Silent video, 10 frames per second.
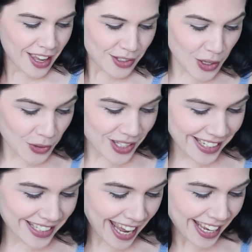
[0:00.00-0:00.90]
So
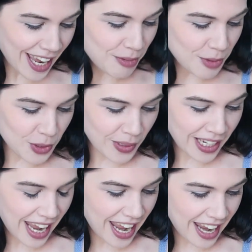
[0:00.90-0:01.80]
today I'm
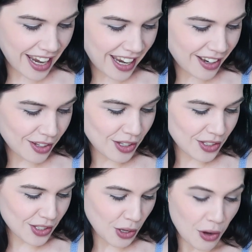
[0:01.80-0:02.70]
doing a
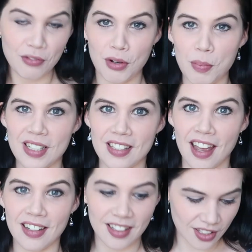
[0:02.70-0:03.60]
song from
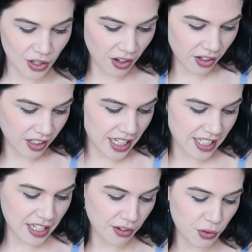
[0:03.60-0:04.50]
Madonna. It's called
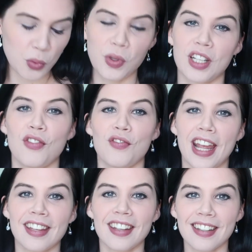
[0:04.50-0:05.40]
Devil Wouldn't
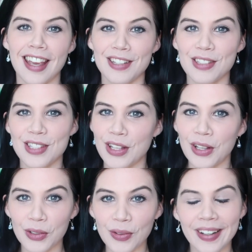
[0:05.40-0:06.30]
Recognize
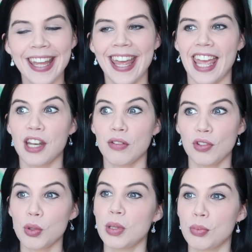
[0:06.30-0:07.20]
You. And a
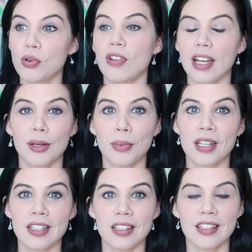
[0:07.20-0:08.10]
few people
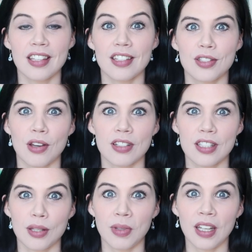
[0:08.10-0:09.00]
recommended this song
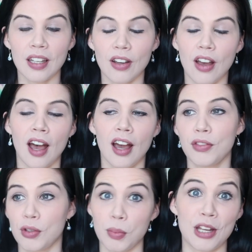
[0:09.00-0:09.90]
to me
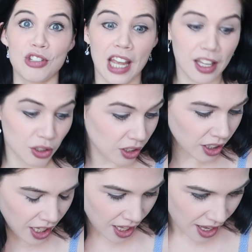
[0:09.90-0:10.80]
through my
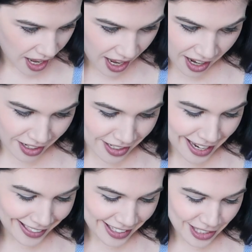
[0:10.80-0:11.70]
channel. And
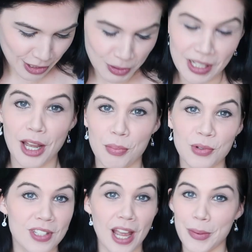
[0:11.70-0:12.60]
I listened to it a
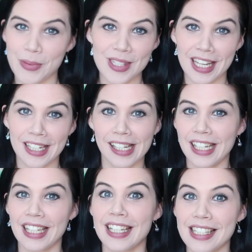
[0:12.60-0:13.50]
couple times and
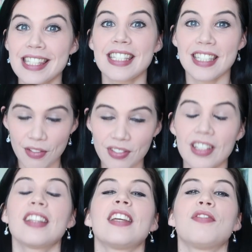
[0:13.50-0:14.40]
it is
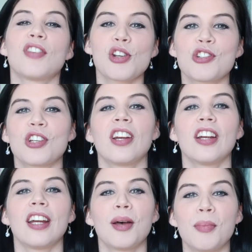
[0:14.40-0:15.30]
definitely for
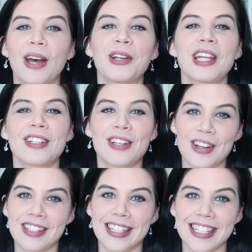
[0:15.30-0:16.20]
sure about a
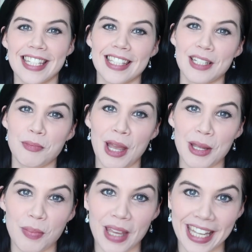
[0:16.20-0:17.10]
narcissist in my
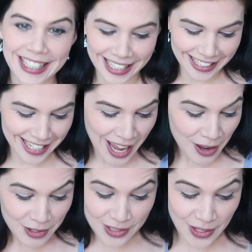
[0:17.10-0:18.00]
opinion.
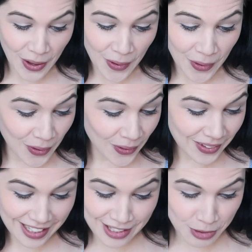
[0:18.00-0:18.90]

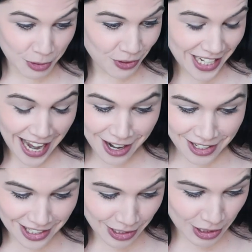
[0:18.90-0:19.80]
So let's do a
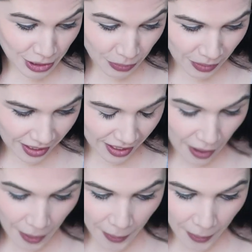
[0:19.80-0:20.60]
reaction to it.